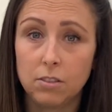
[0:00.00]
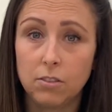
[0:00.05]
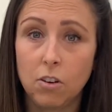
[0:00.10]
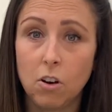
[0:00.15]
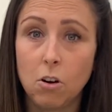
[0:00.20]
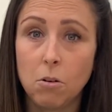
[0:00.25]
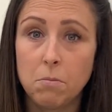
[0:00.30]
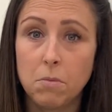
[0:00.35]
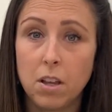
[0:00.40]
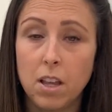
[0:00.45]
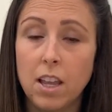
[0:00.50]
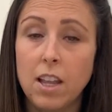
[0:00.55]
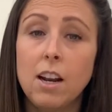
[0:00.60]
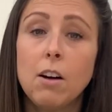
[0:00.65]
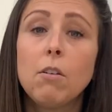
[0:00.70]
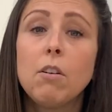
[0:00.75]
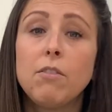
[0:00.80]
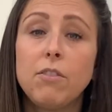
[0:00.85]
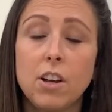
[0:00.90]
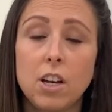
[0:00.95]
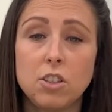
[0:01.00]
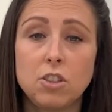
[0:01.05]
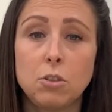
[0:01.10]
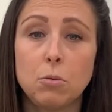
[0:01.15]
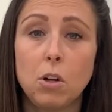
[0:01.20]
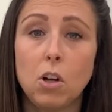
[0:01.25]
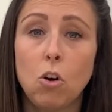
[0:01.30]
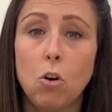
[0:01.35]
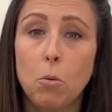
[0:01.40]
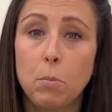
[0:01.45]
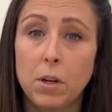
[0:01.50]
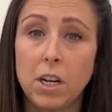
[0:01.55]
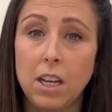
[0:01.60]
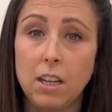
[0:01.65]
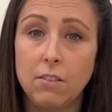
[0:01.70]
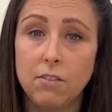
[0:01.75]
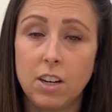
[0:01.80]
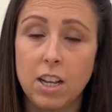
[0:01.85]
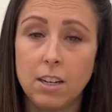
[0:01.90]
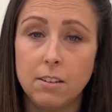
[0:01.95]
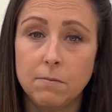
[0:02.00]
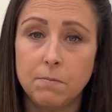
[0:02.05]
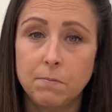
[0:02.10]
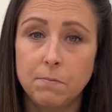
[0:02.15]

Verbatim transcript: form in our virtual open evening.